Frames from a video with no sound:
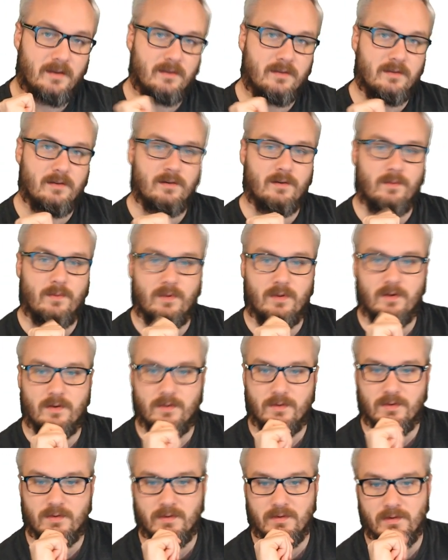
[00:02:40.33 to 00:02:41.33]

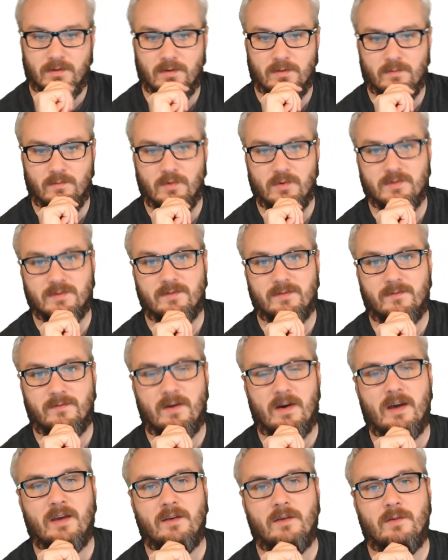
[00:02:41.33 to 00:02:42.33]
They're your most
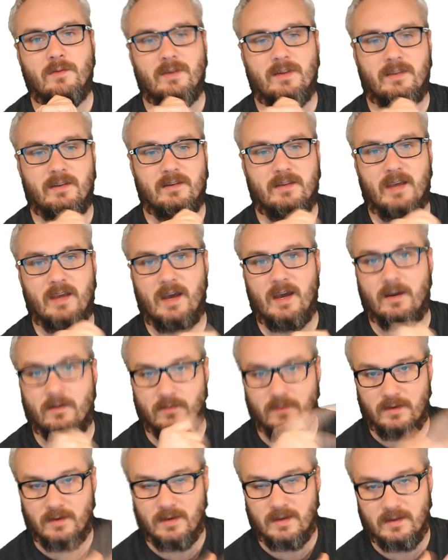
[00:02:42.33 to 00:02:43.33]
value in the deck
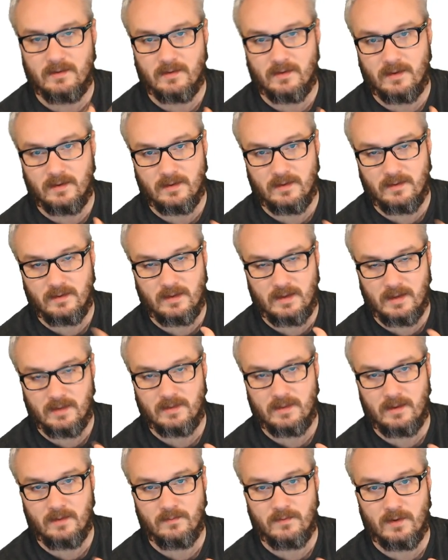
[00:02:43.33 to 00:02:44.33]
when you
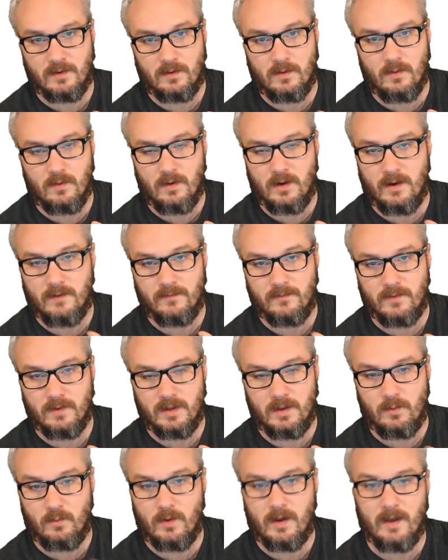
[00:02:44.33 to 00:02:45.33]
get them to go off
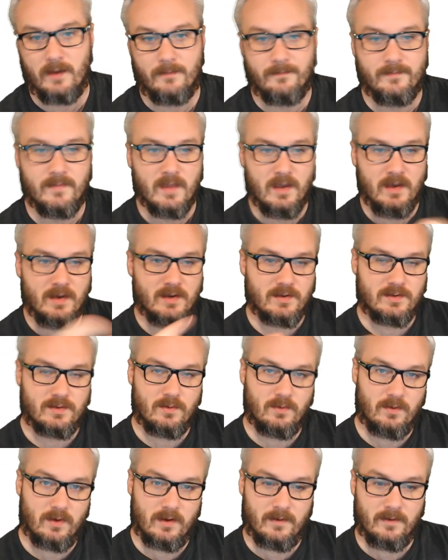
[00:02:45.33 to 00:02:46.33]
really well.
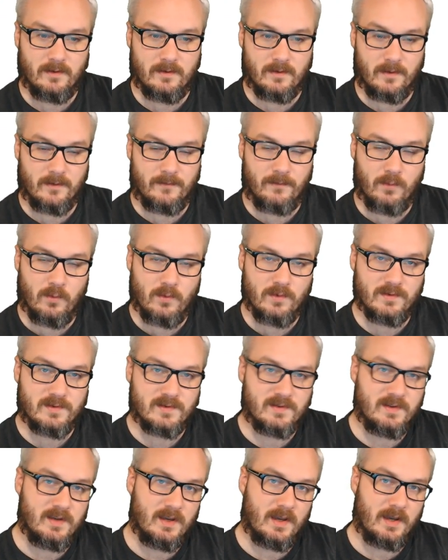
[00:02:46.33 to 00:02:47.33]
So a
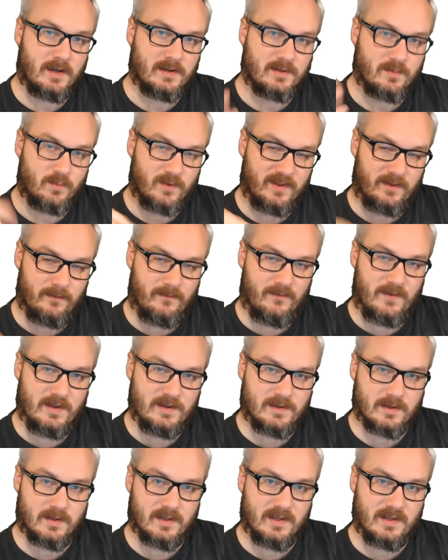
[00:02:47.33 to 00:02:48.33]
4/6 with
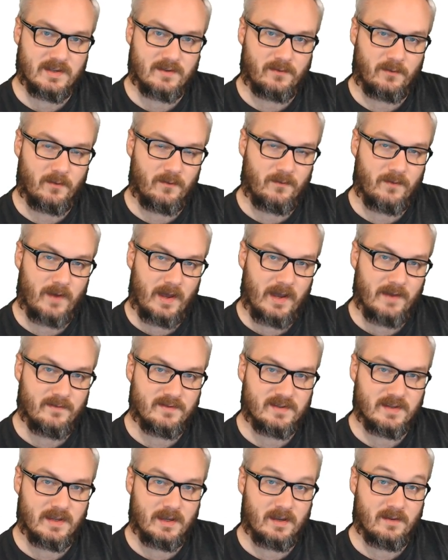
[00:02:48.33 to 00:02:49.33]
Vigilance for 5
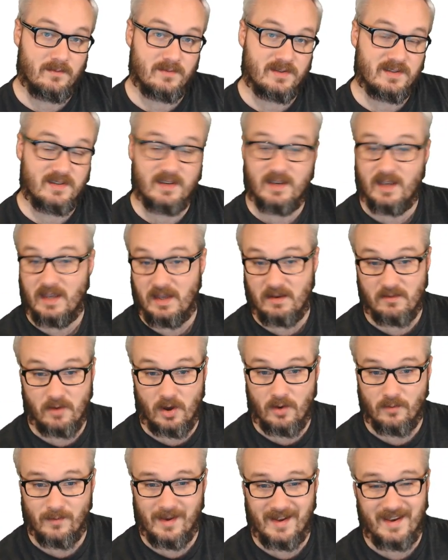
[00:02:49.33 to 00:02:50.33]
CMC
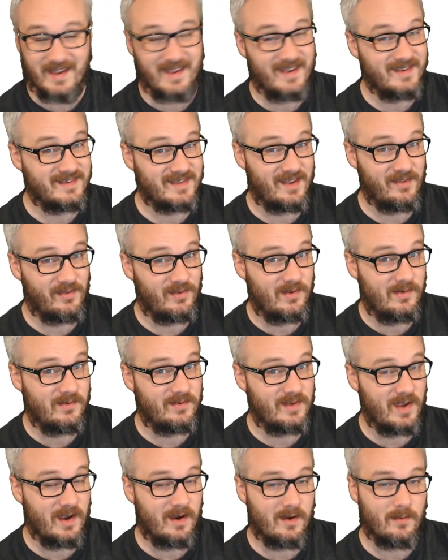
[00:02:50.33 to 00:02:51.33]
already isn't too
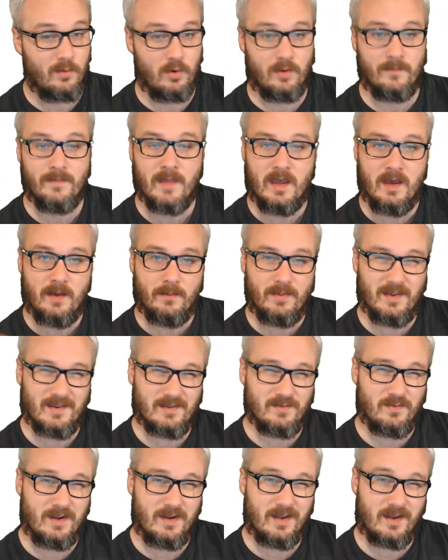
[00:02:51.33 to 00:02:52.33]
terrible.
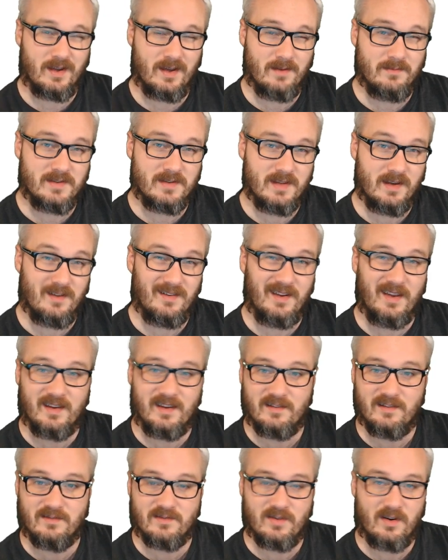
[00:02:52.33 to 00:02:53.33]
Plus, when it comes down, it
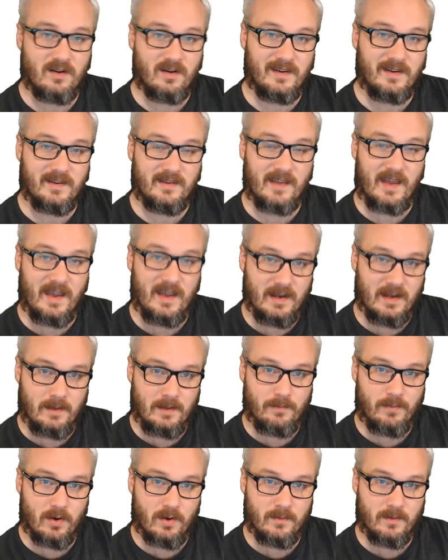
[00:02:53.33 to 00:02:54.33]
can target any
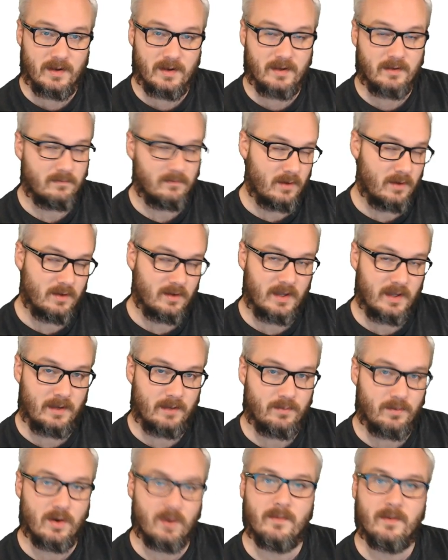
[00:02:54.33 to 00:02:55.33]
permanent,
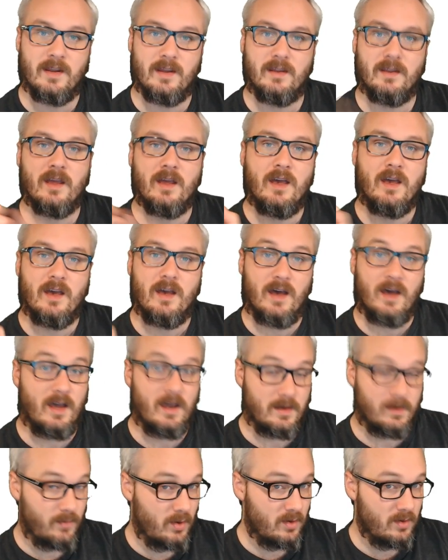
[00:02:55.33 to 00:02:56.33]
non-land permanent
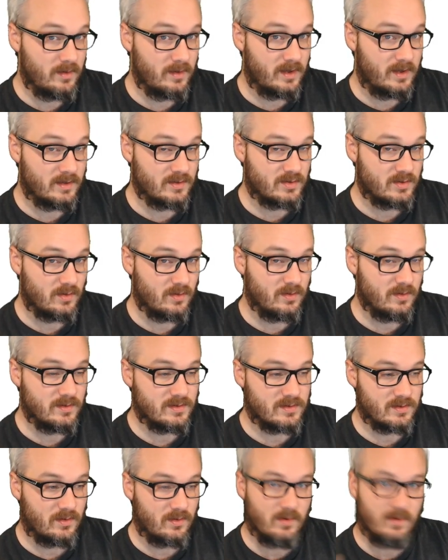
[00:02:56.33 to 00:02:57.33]
an opponent
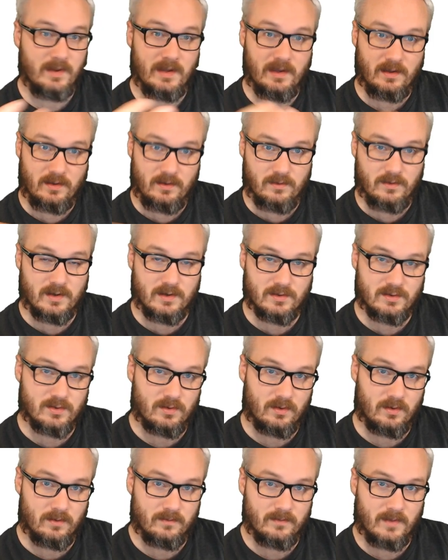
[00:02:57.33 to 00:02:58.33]
controls or that you
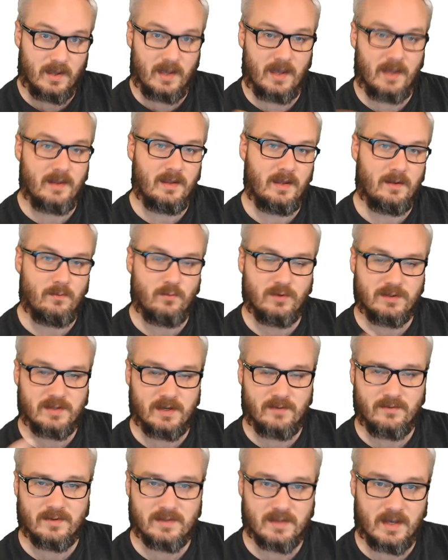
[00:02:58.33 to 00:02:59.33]
control, and then
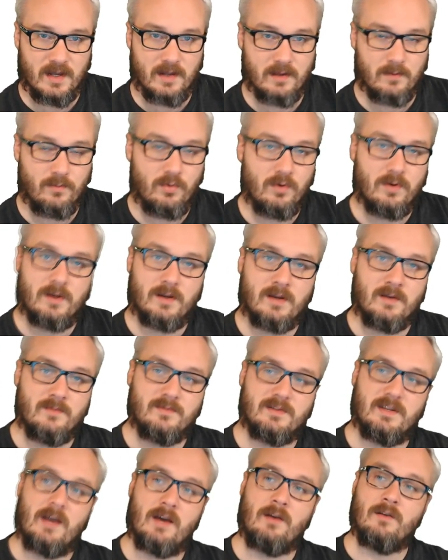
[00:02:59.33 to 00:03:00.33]
whichever side of the board it
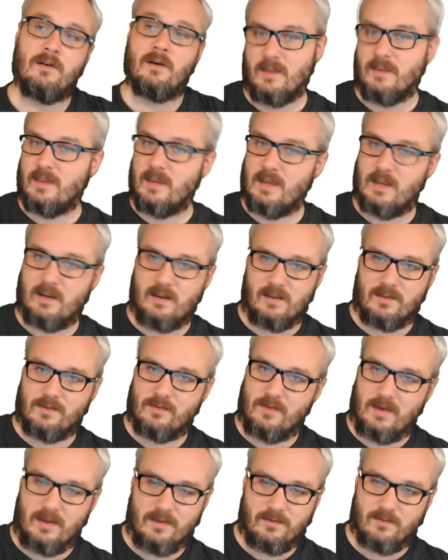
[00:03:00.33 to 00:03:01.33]
comes down on, they get a
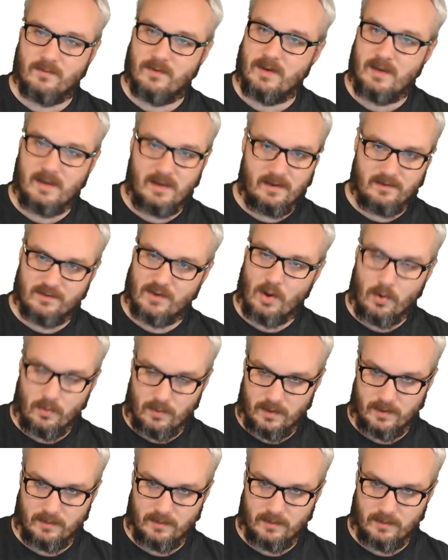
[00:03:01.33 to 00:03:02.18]
3/3 token